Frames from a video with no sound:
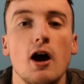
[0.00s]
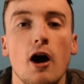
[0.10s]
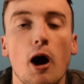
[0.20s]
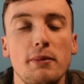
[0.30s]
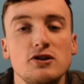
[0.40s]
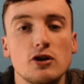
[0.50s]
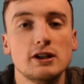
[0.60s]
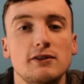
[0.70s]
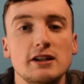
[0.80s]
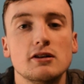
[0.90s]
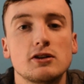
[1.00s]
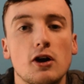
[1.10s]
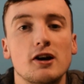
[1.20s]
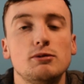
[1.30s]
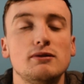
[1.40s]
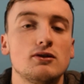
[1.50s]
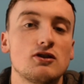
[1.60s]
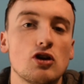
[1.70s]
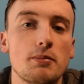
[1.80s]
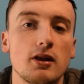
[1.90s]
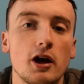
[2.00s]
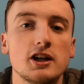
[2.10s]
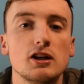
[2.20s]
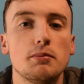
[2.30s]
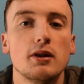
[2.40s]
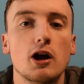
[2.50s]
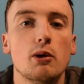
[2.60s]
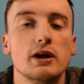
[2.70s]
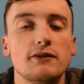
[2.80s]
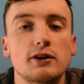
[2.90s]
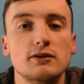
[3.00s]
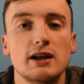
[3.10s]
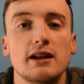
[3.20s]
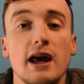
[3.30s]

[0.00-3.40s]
Hope you enjoyed the video guys. Please make sure to drop a like on it below if you did,